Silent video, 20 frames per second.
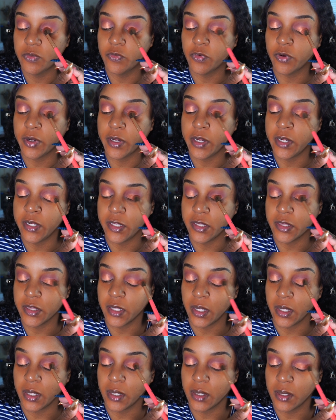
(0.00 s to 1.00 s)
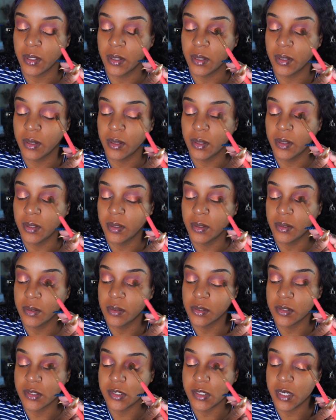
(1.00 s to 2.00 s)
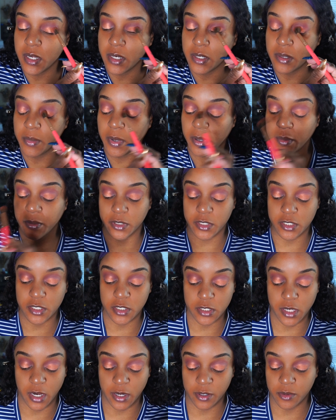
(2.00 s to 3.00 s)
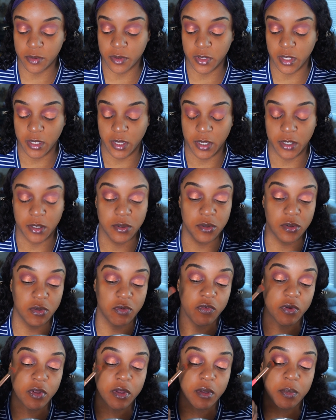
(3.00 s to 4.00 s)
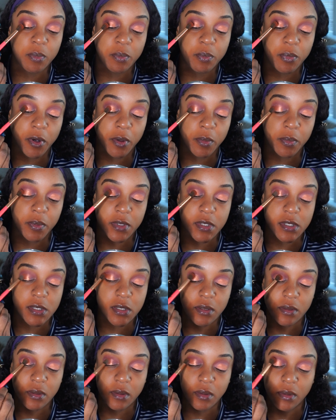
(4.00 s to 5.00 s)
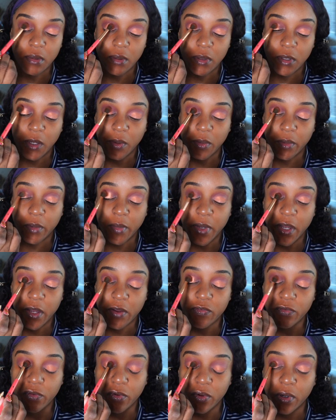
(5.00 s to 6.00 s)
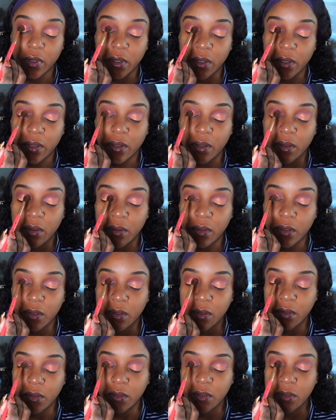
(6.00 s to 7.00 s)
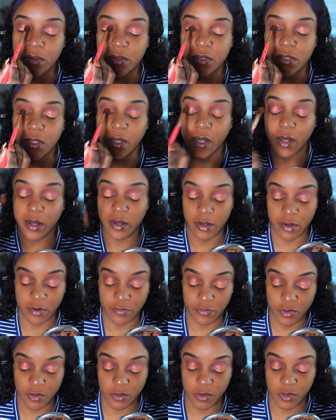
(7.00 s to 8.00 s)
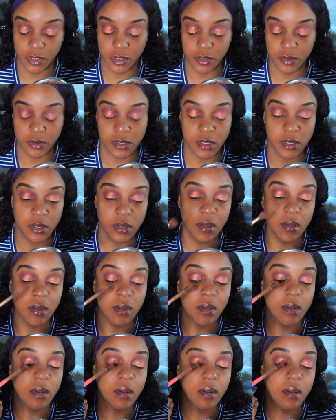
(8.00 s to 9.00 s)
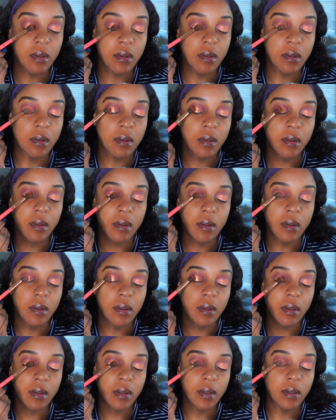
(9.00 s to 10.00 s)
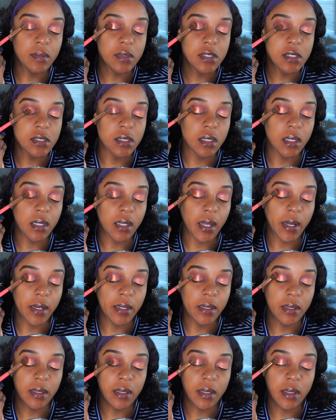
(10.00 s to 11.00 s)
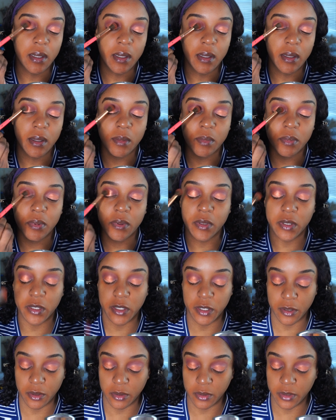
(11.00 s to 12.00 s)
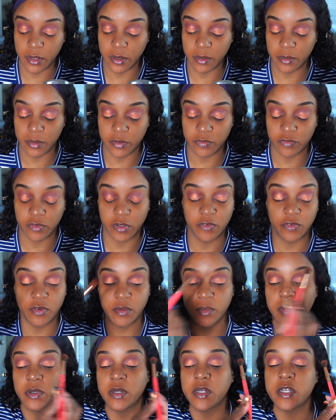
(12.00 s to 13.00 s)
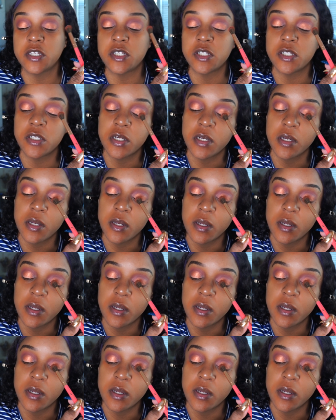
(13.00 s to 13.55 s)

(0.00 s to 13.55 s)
For anything, because none of my brushes I don't think I use for the purpose they were made for. Use it however you want to use it. And I'm just lightly putting it on there with a fluffy brush.